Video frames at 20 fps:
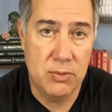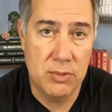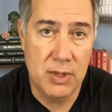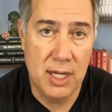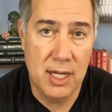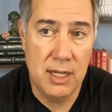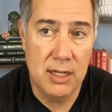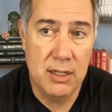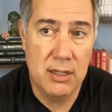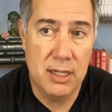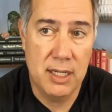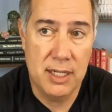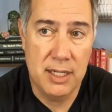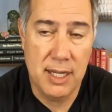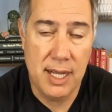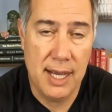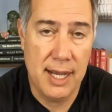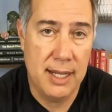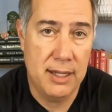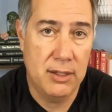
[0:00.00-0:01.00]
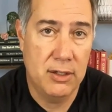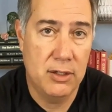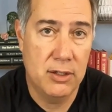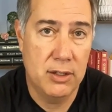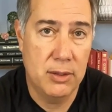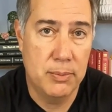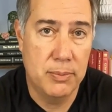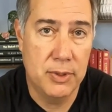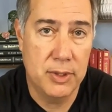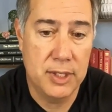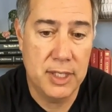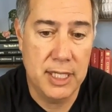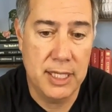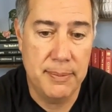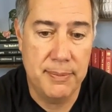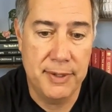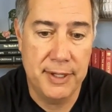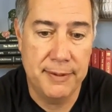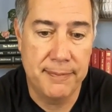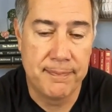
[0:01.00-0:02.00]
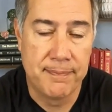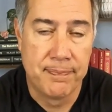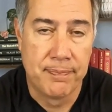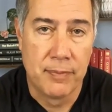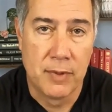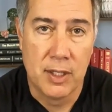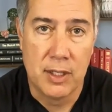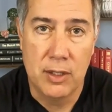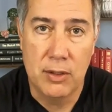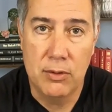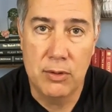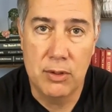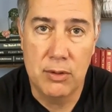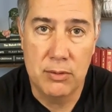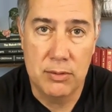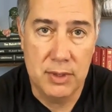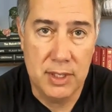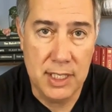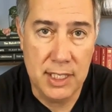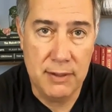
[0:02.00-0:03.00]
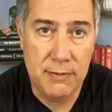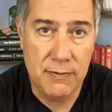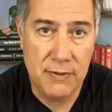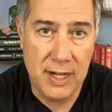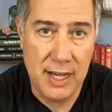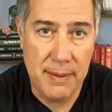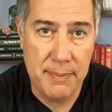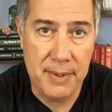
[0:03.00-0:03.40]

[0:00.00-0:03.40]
well and had good bookkeeping, you don't need 5